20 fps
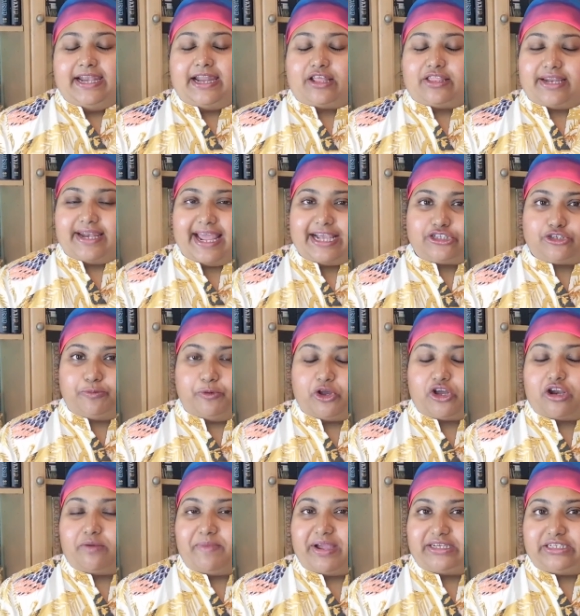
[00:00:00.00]
Now the next
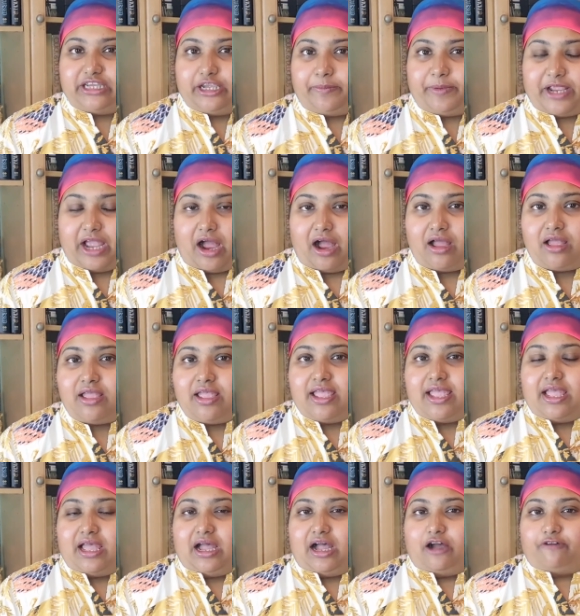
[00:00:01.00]
book on my TBR
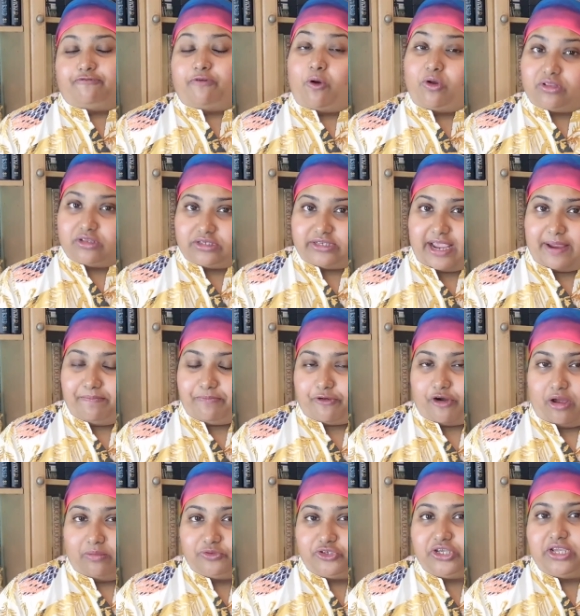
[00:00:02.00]
for the same
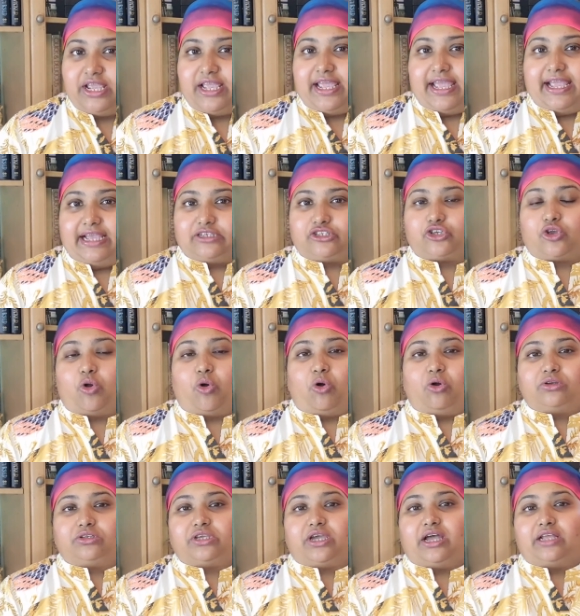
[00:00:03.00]
prompt is
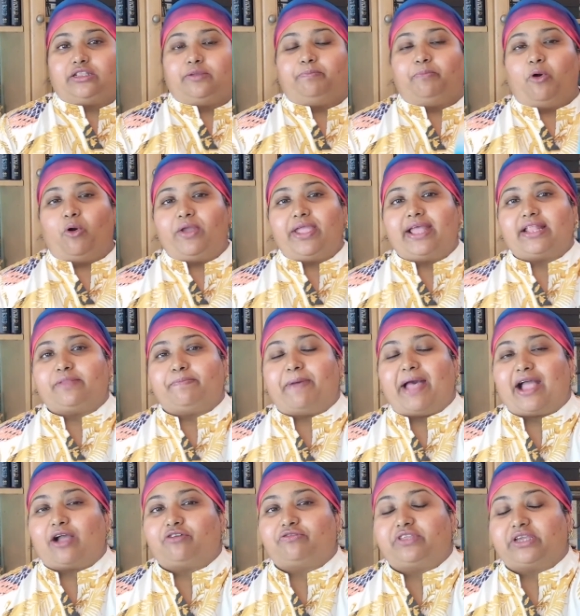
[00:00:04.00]
called The Boy at the
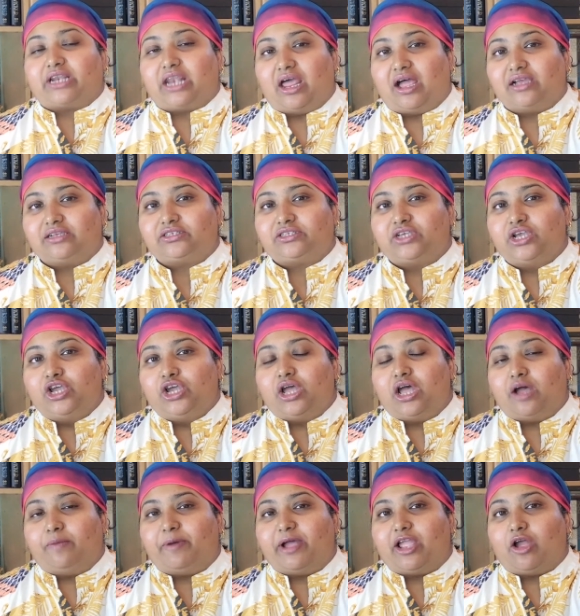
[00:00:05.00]
Back of the Class
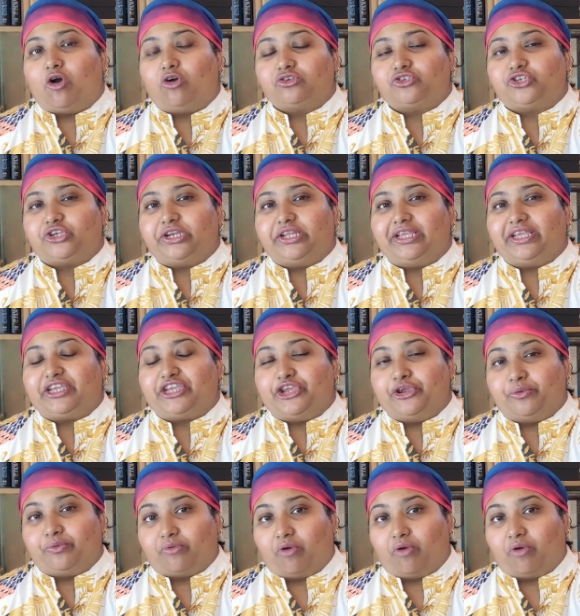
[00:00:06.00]
by Anjali Q.